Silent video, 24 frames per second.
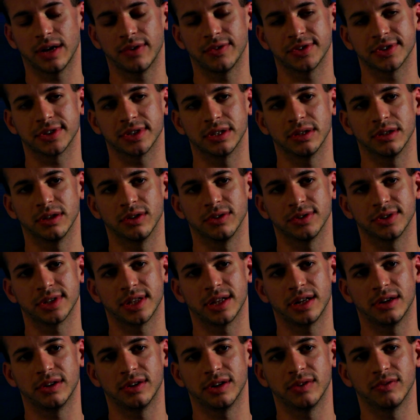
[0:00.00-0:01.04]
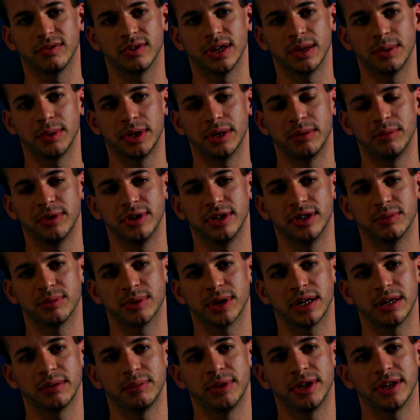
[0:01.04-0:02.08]
Obviously, those that are in WWE are
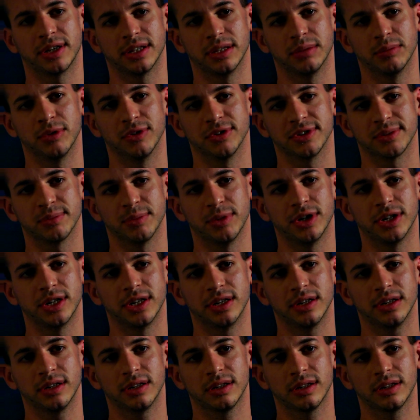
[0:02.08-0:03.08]
probably making the most money.